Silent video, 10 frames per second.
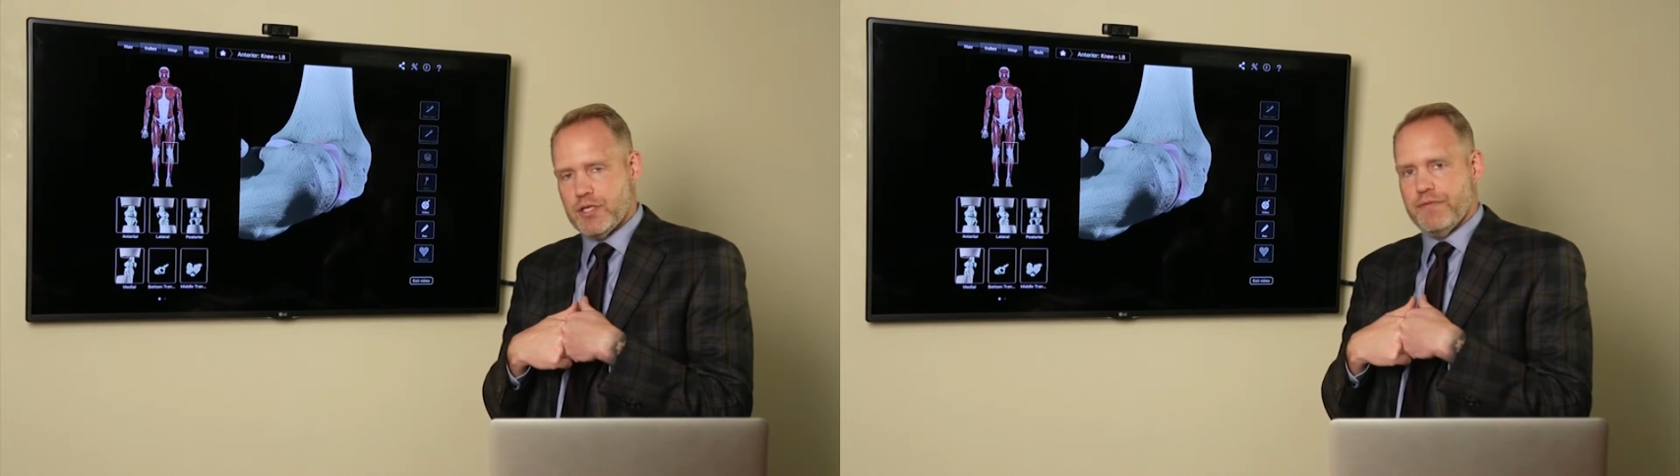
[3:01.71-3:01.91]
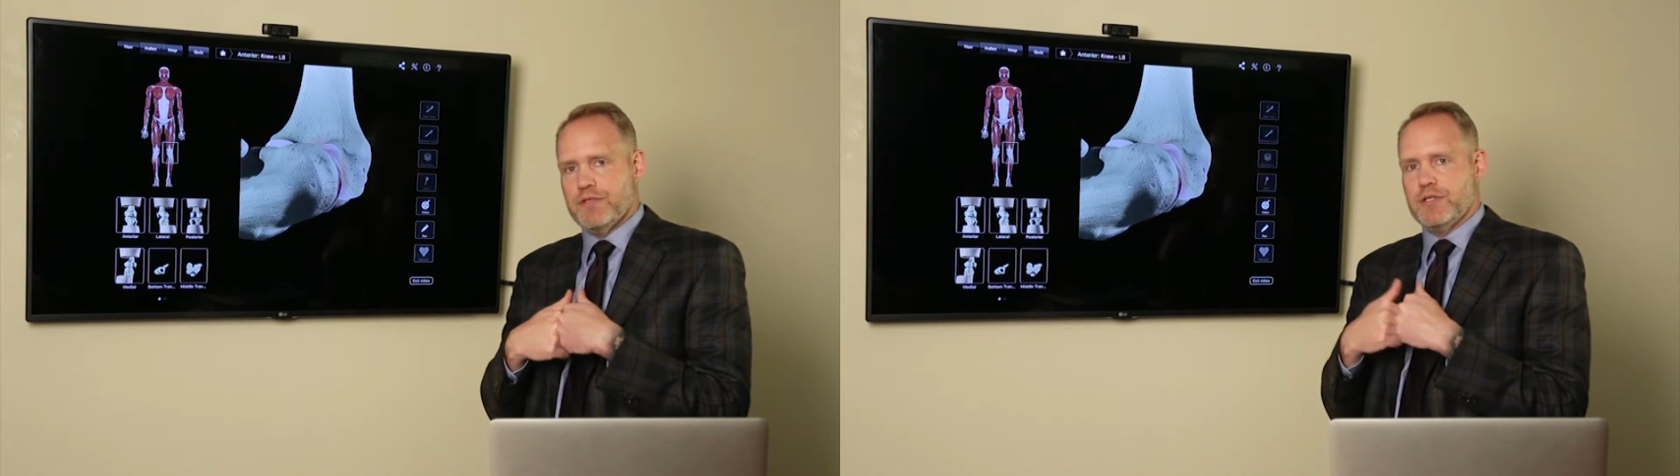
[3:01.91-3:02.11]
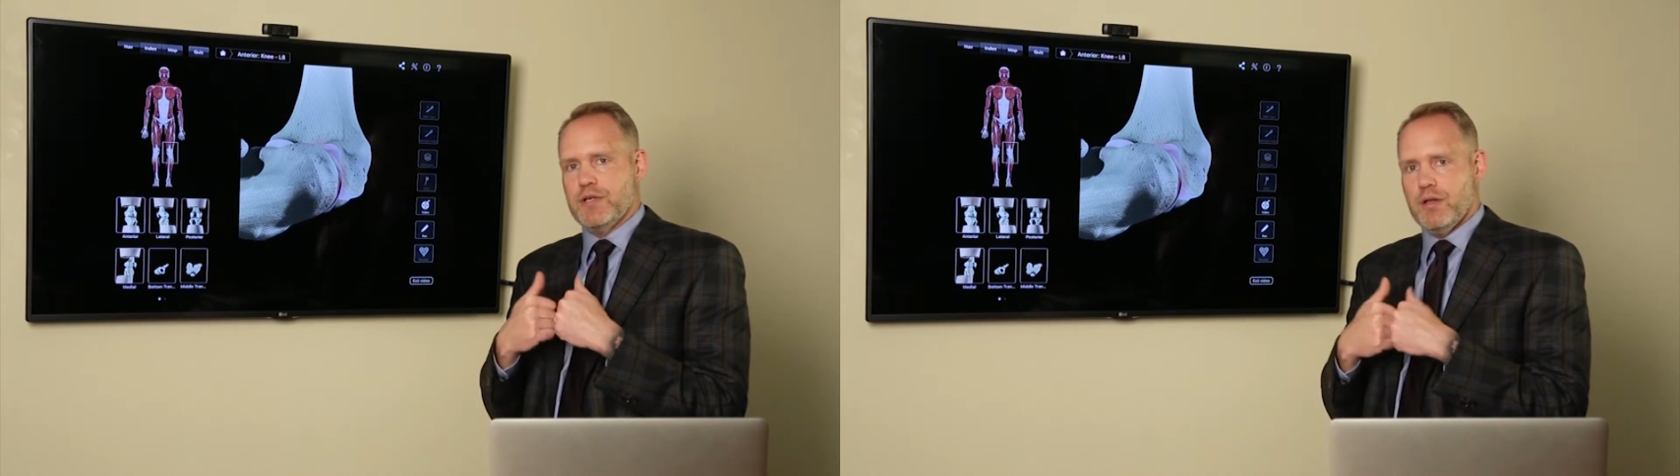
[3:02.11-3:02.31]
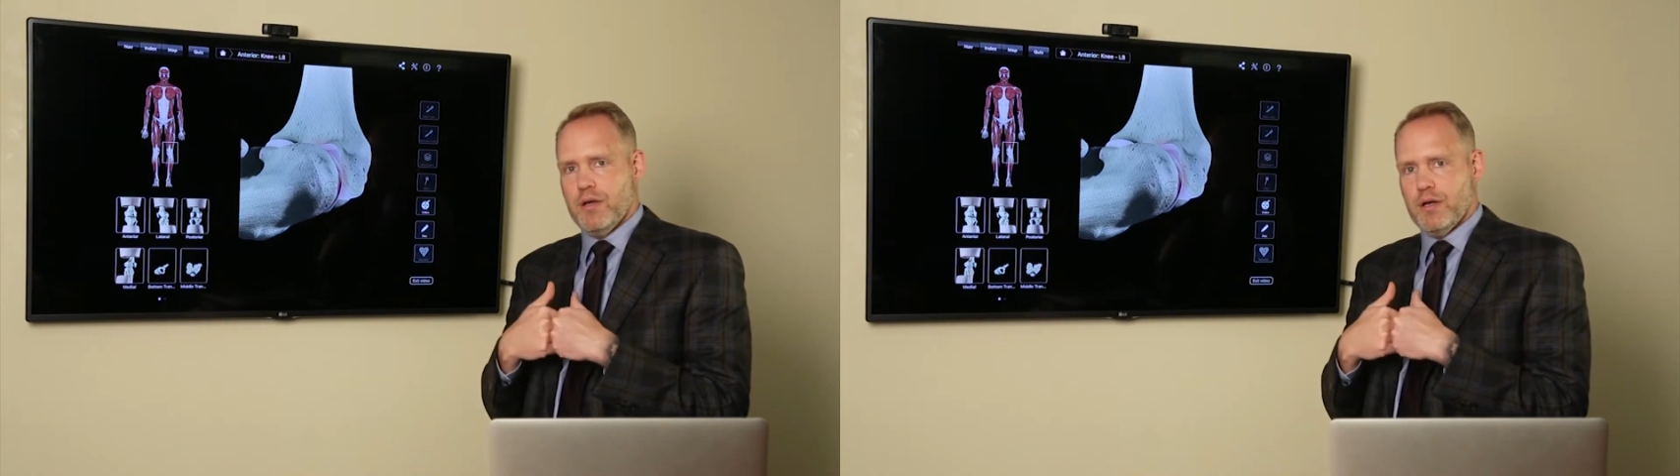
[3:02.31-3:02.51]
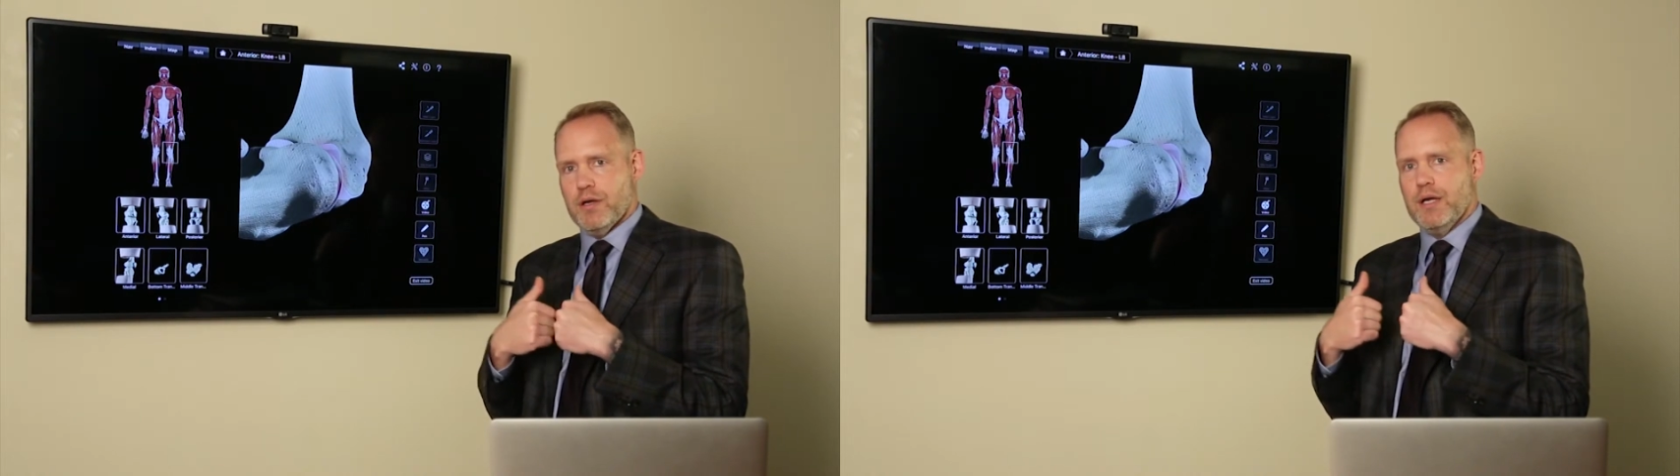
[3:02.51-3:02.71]
surface is no
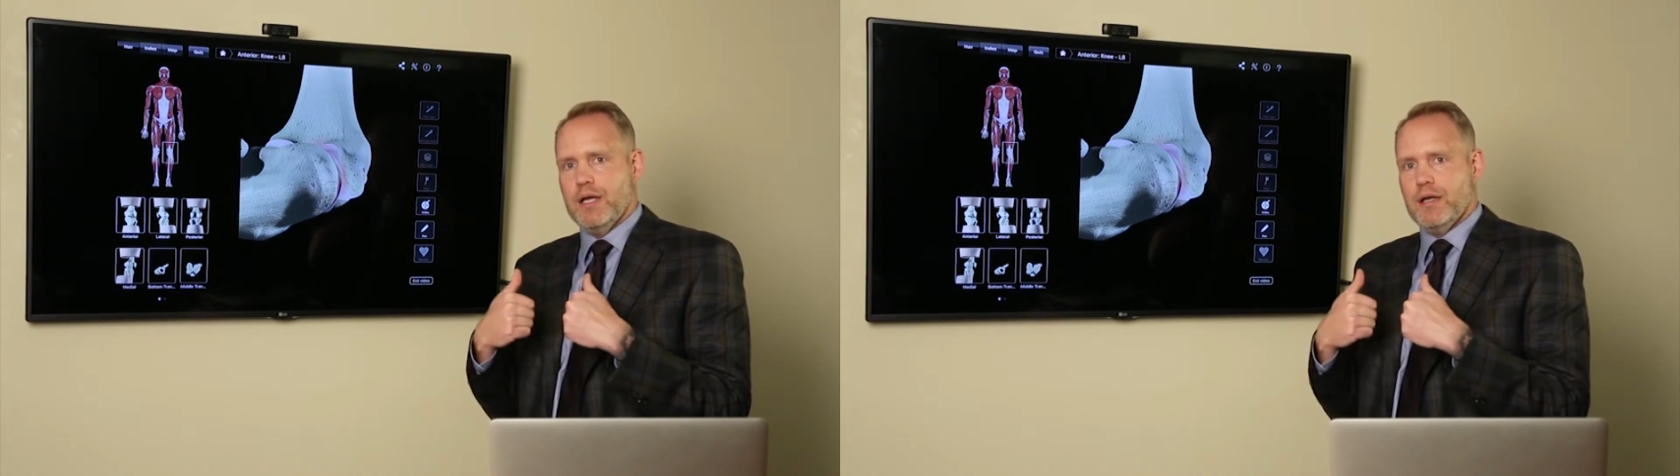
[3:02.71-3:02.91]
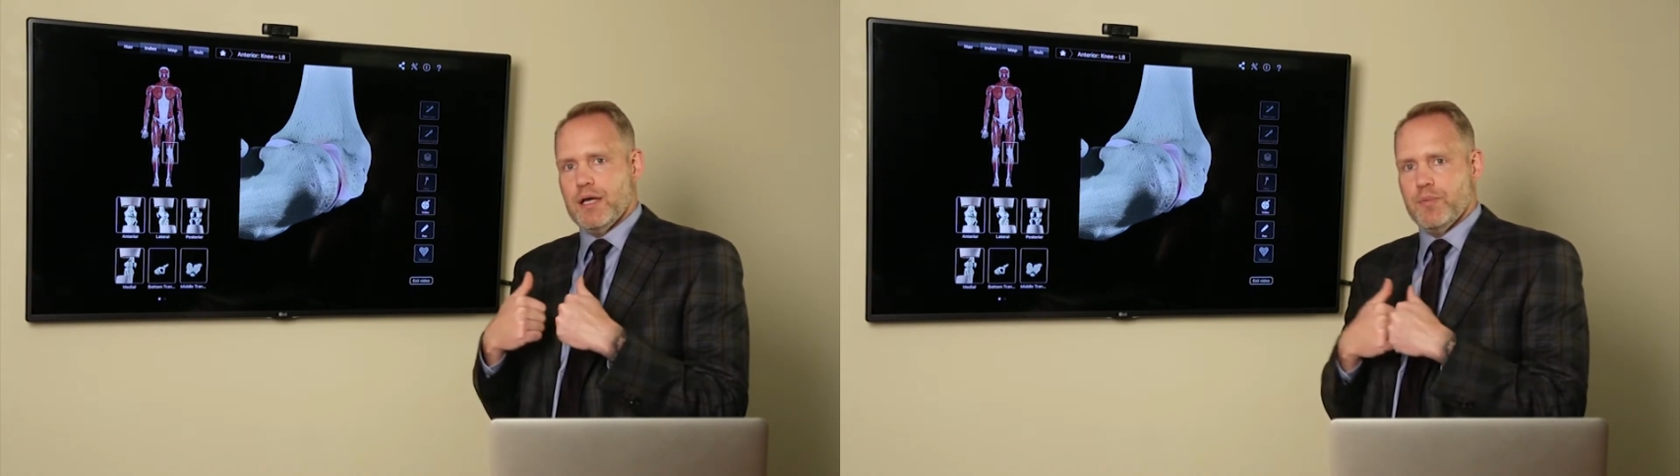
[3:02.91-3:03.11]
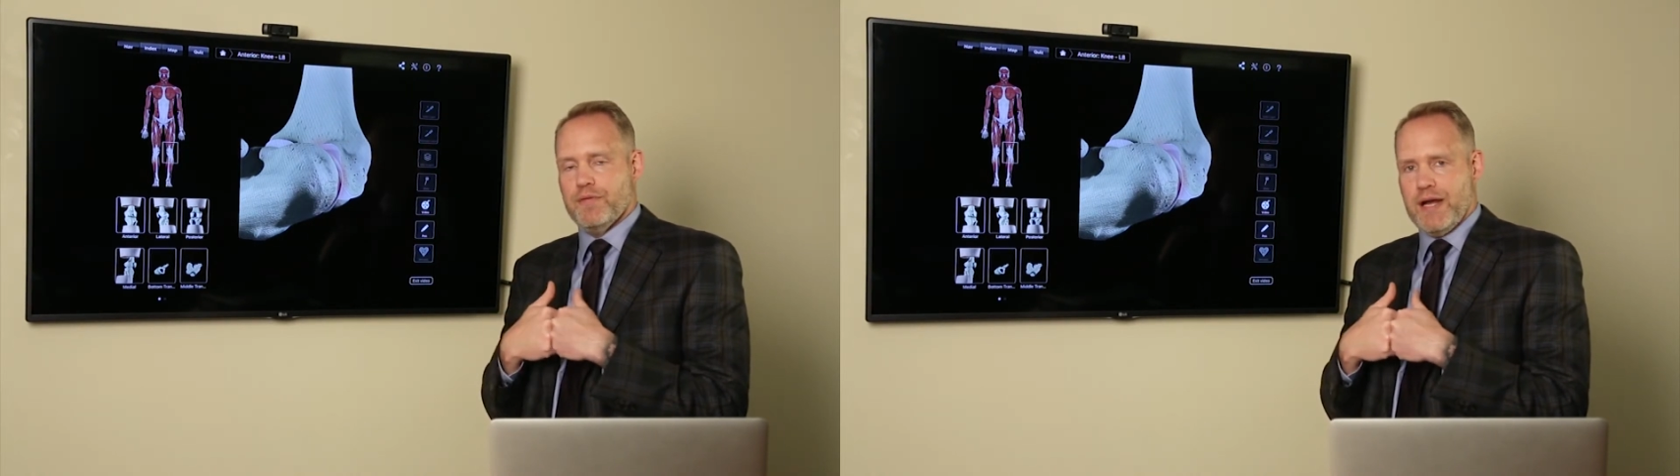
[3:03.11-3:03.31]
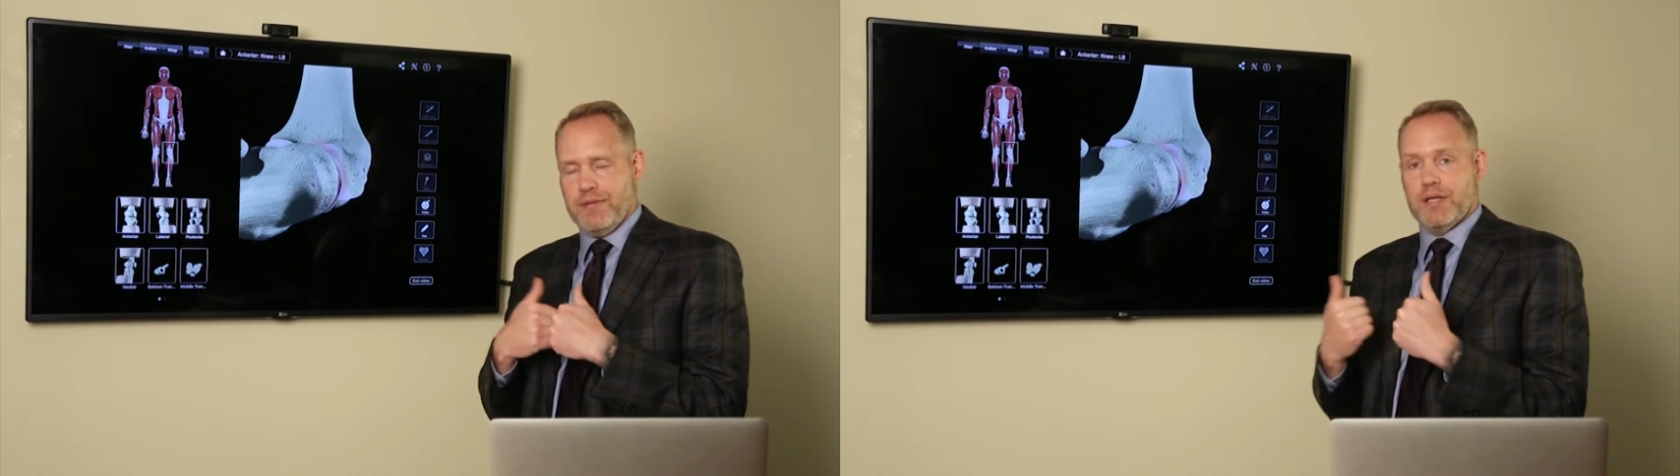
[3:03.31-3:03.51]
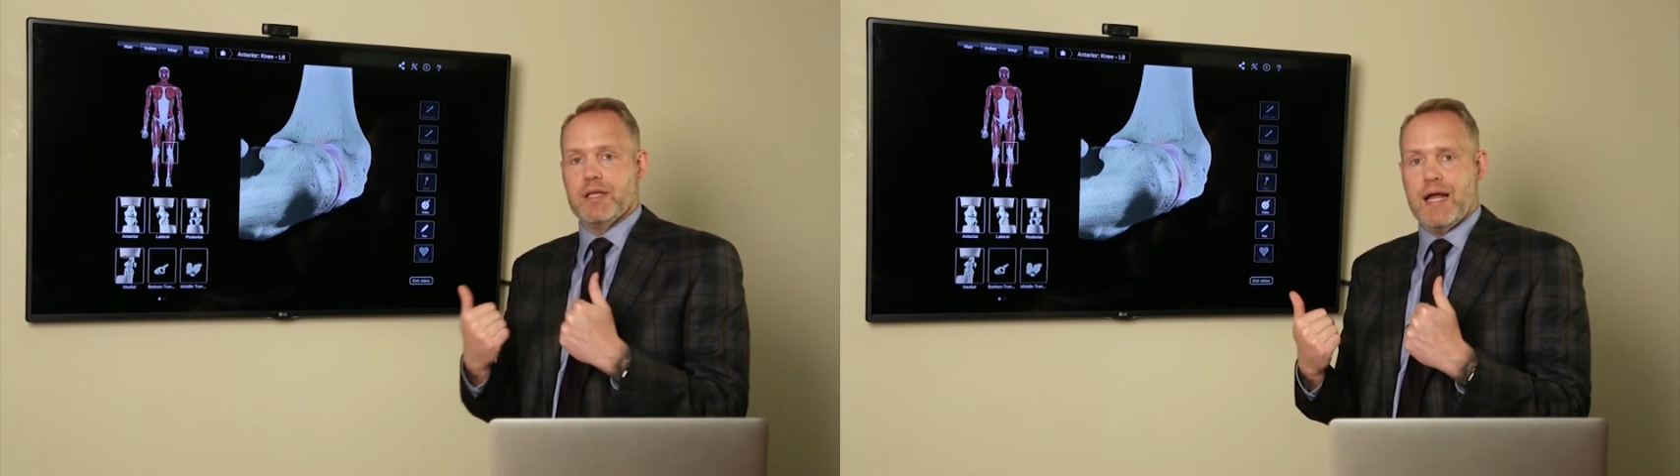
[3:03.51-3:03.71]
longer
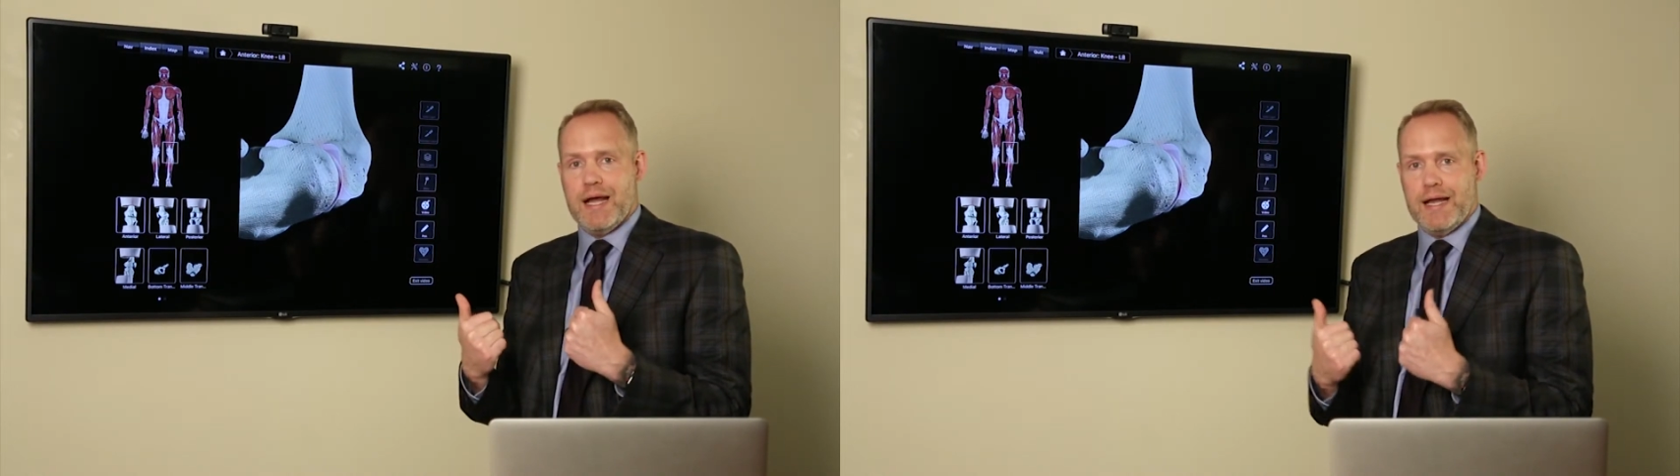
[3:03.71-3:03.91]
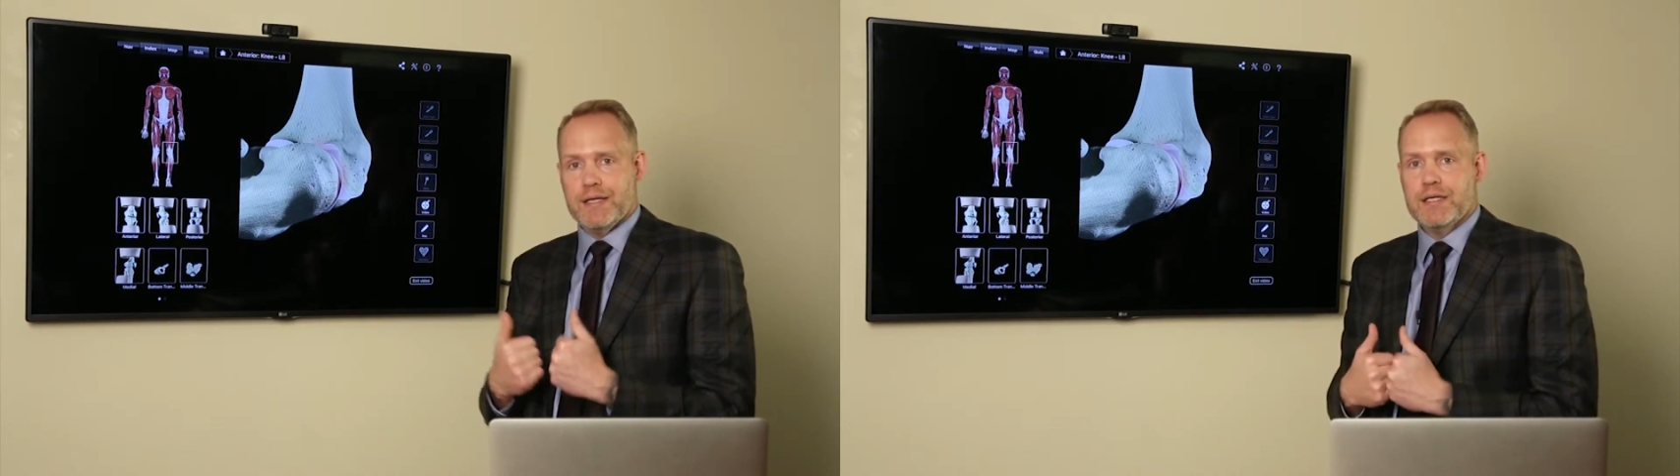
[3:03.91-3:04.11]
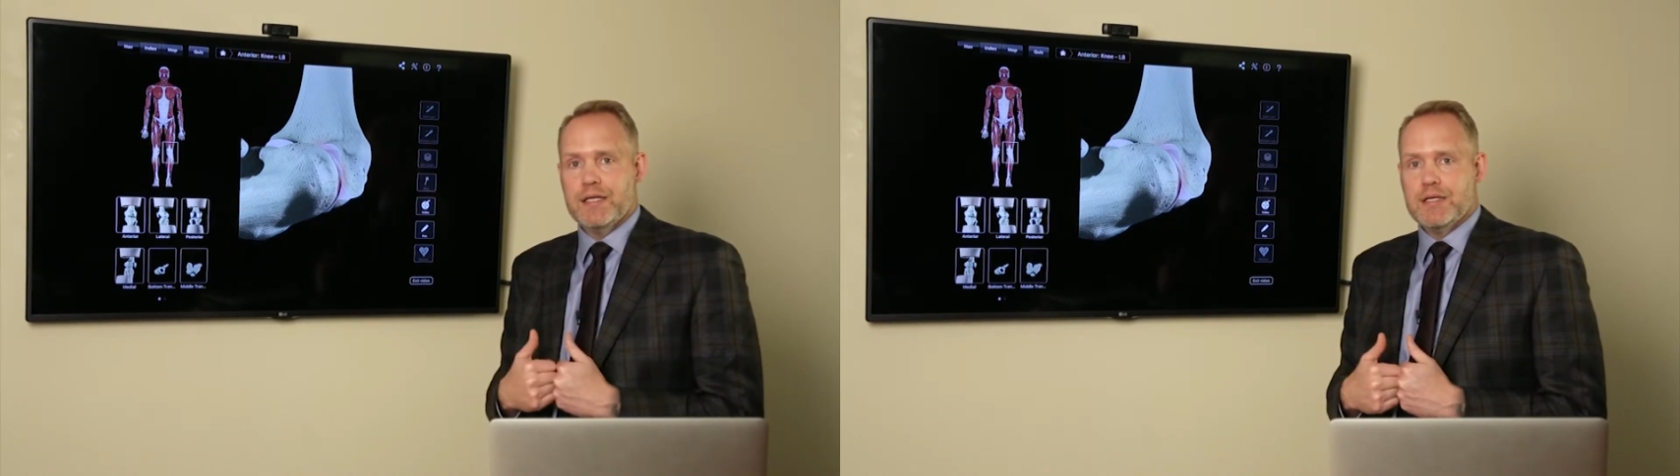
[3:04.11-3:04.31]
providing the glide.